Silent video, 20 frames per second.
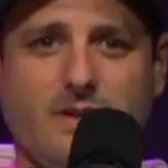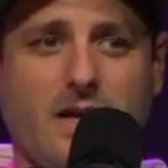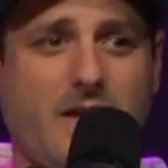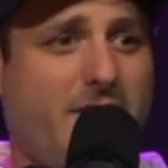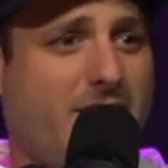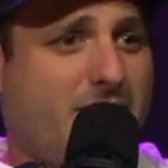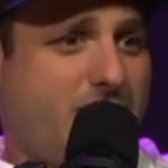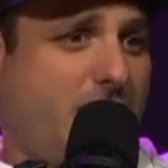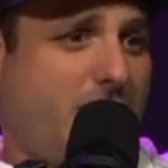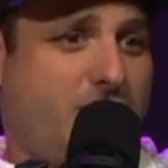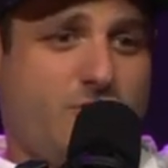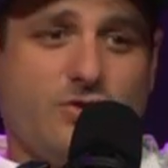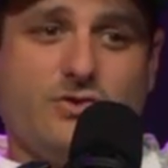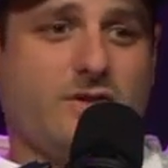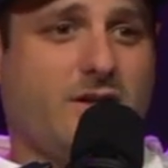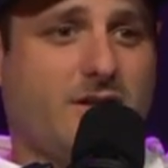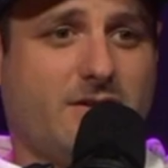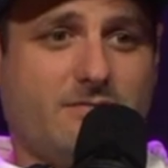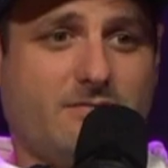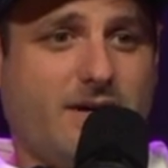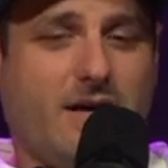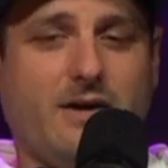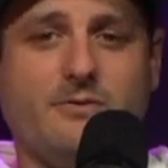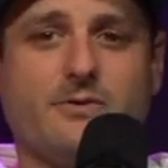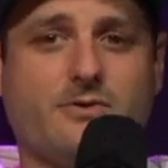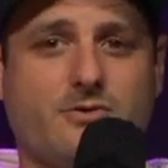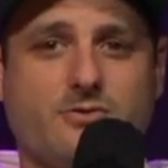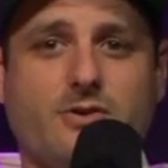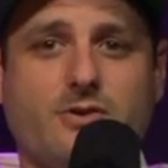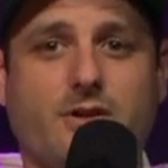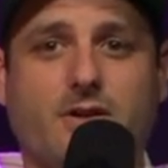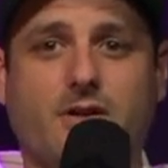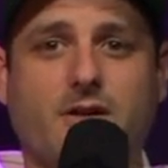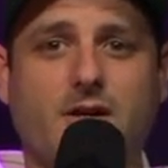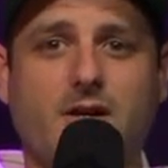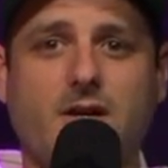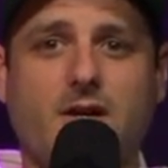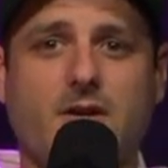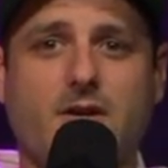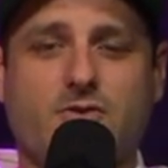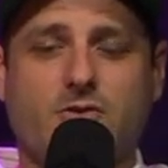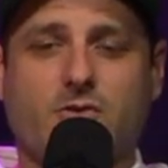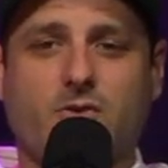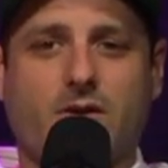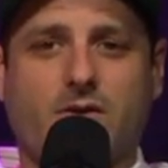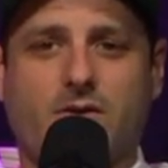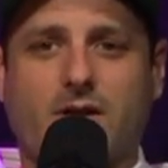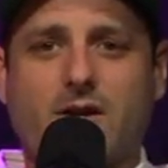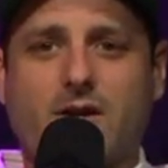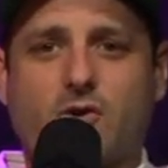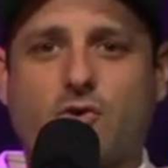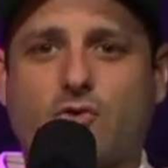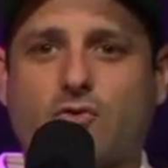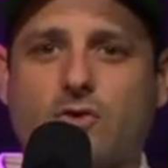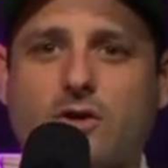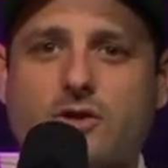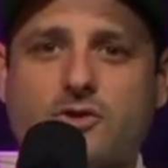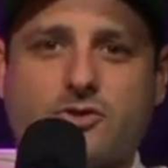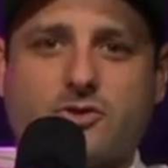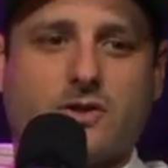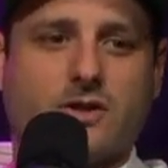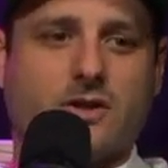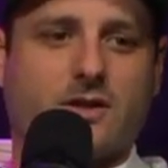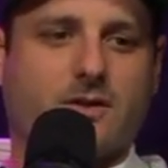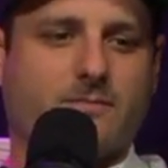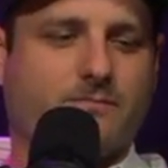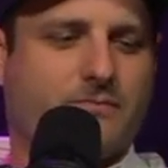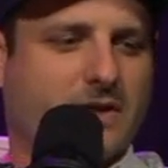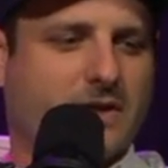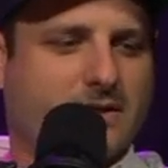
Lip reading: And it's just like down the street. So they crush like